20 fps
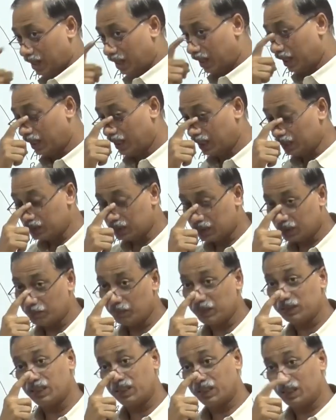against
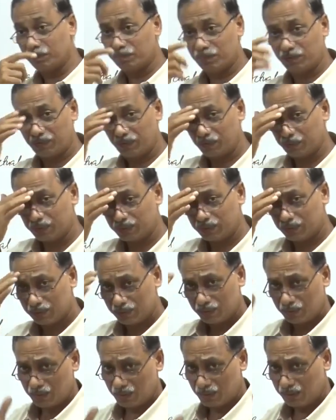budgeted performance.
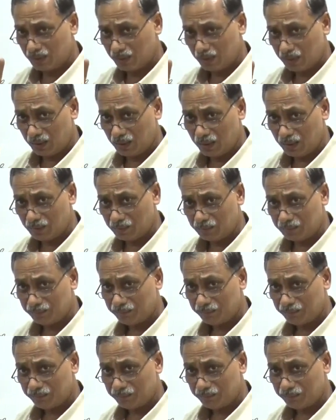Is it clear?